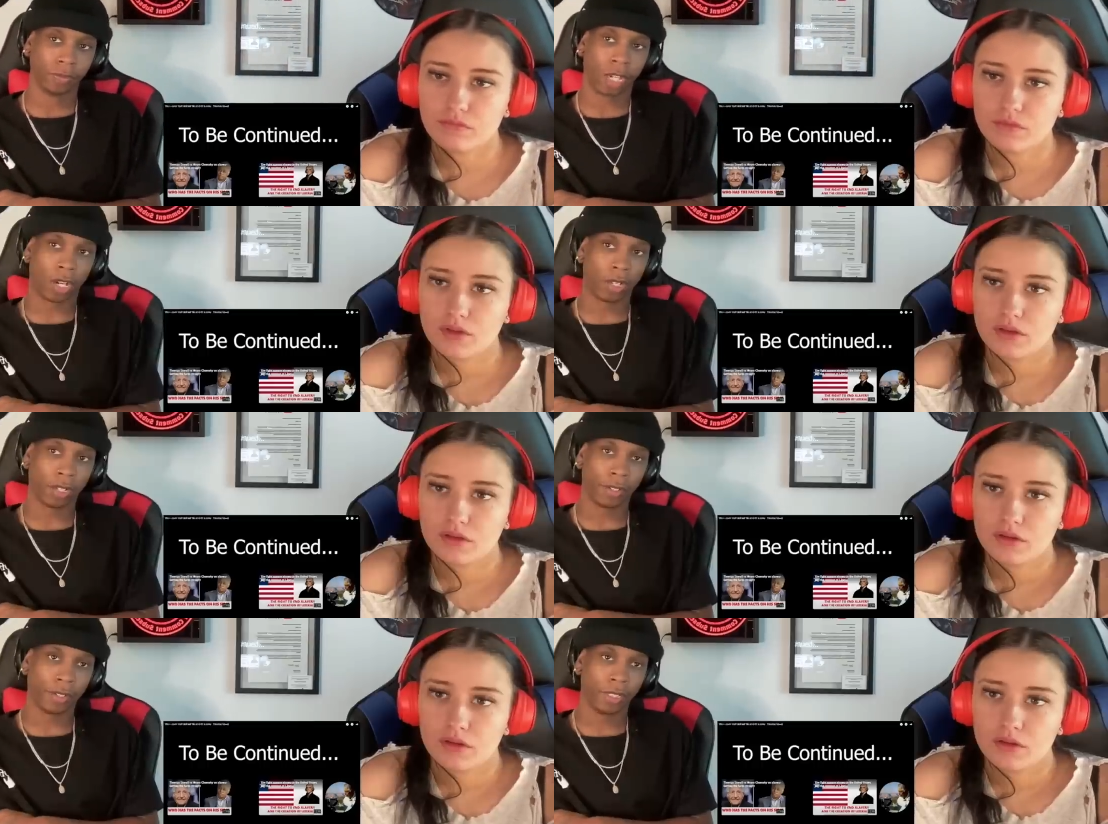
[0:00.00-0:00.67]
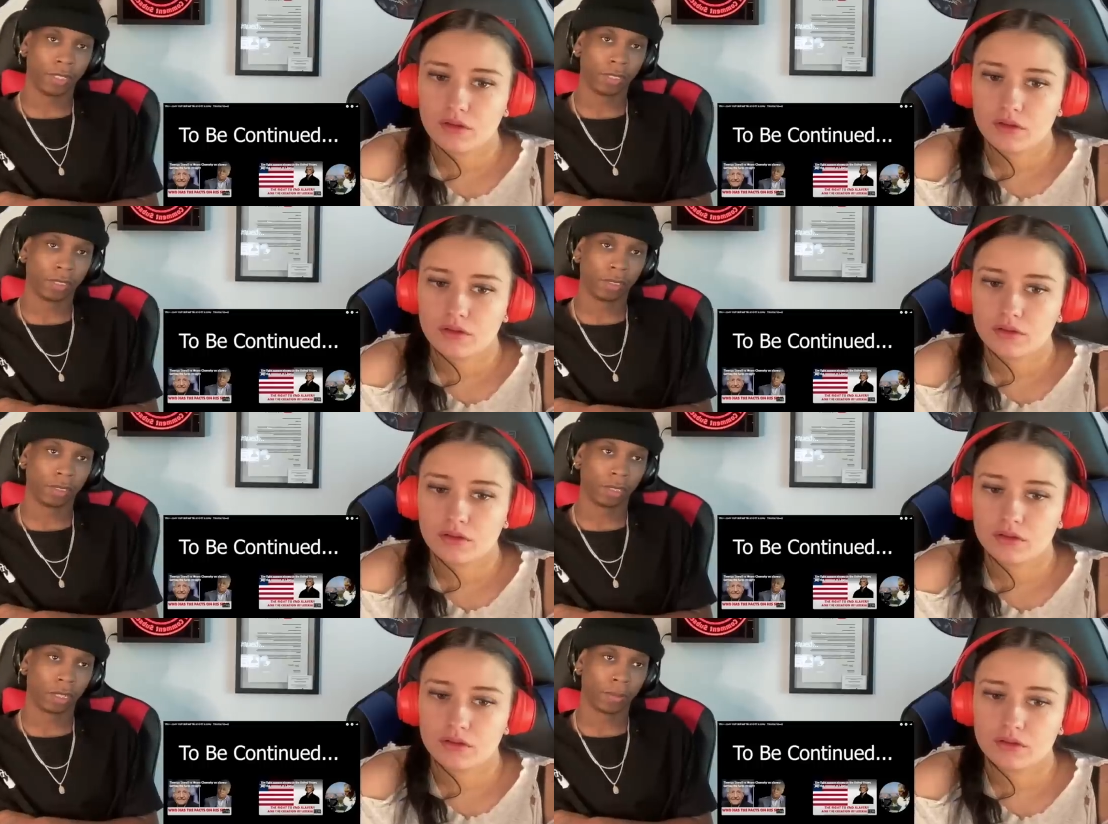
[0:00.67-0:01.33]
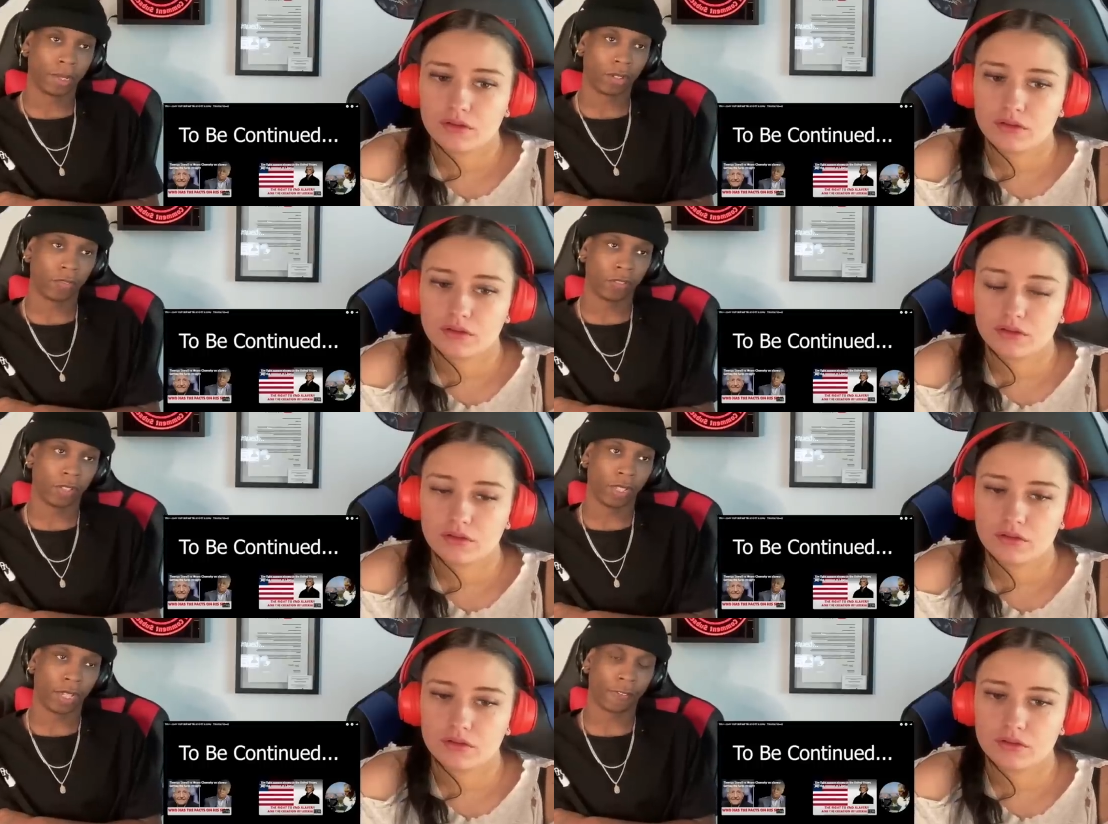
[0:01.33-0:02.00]
Speaker 1: all areas. Um, I
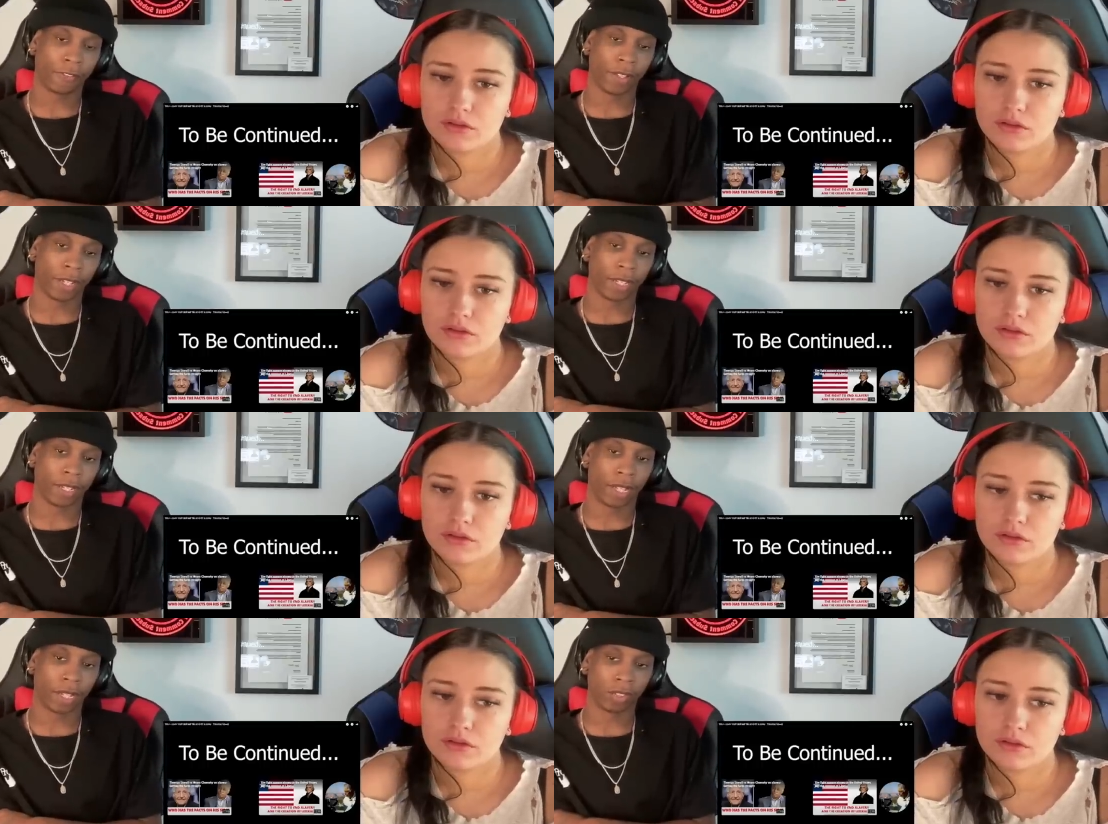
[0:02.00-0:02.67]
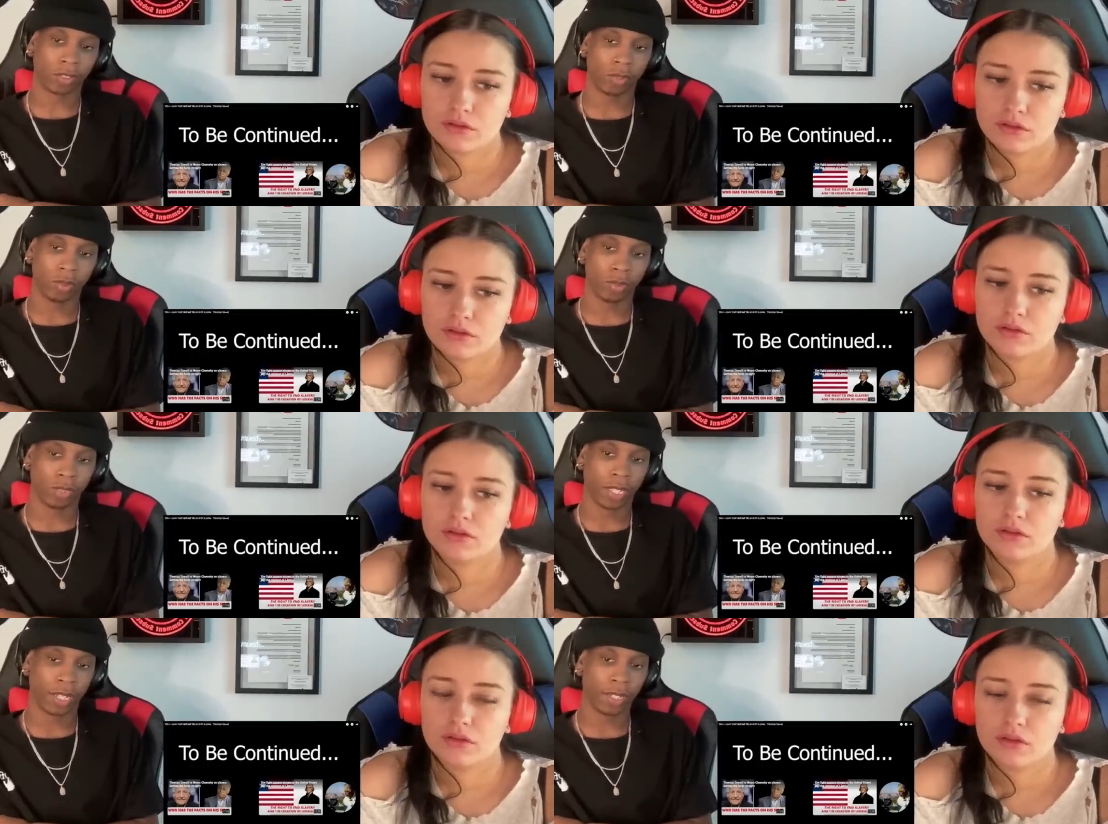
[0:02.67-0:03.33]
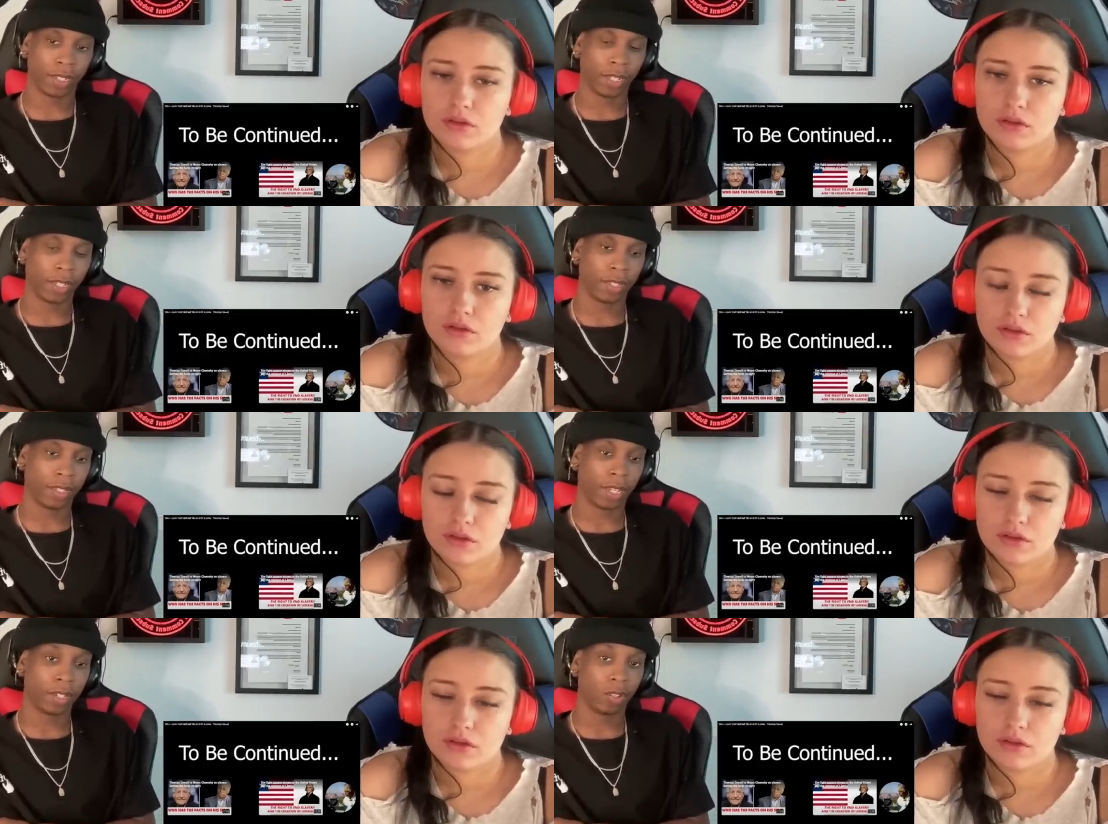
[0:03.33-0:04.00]
don't feel. Like, I feel like a lot of schools they
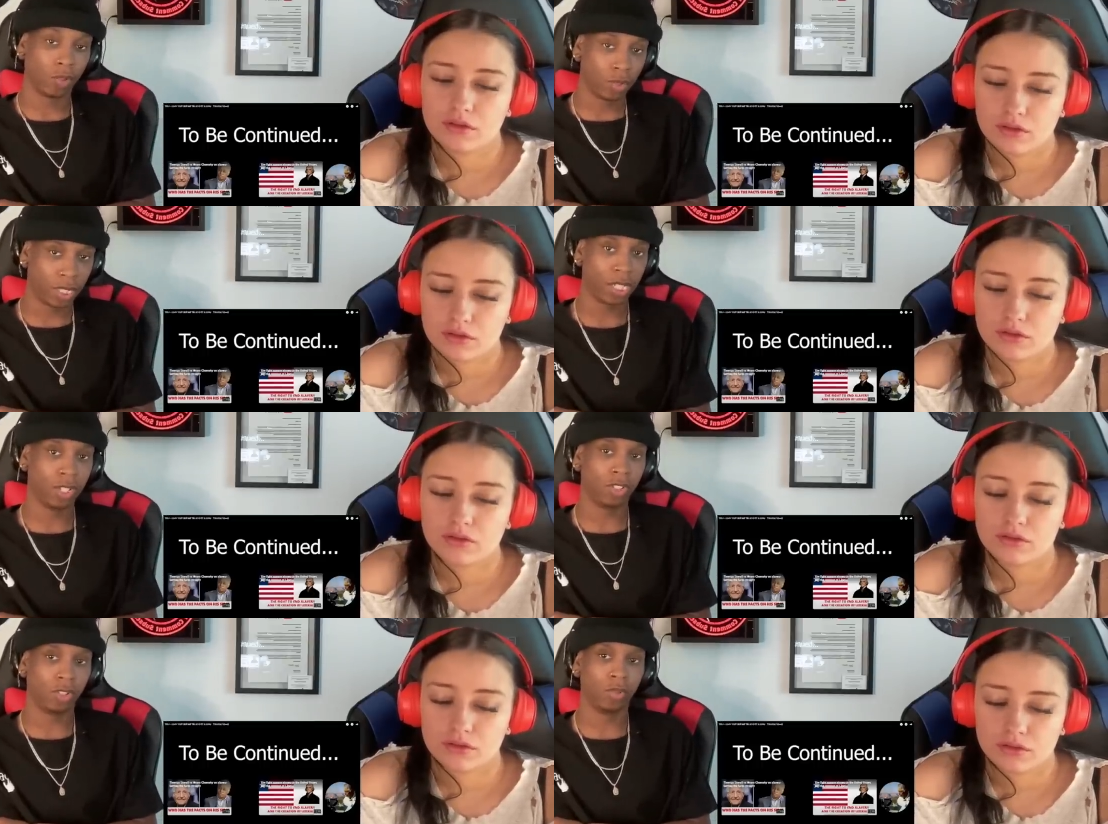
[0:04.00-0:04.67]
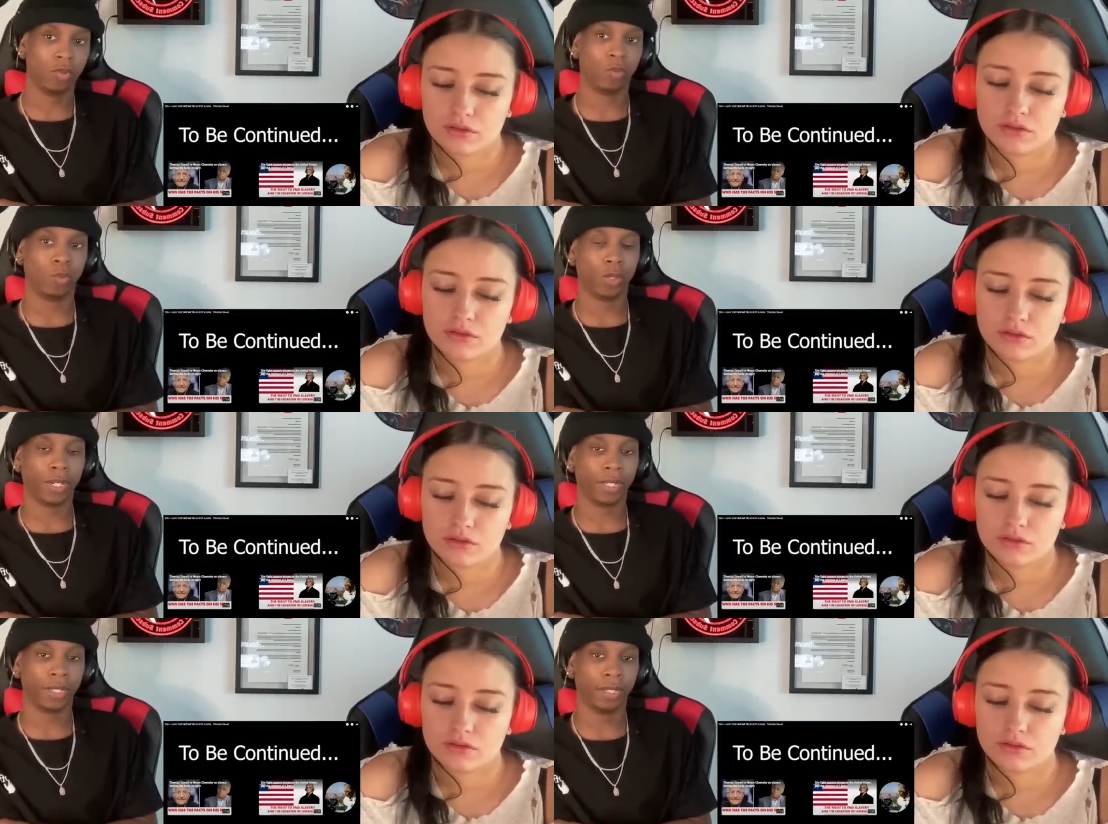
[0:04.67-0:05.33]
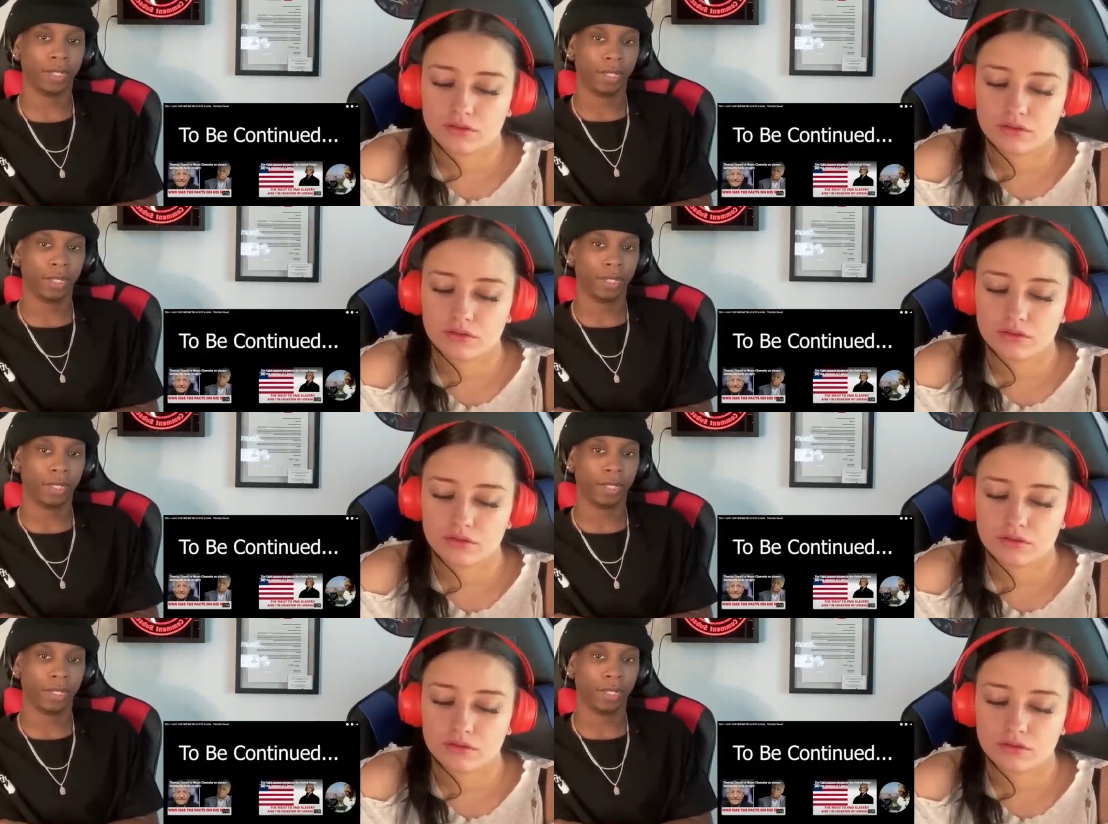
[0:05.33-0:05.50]
they they do teach you what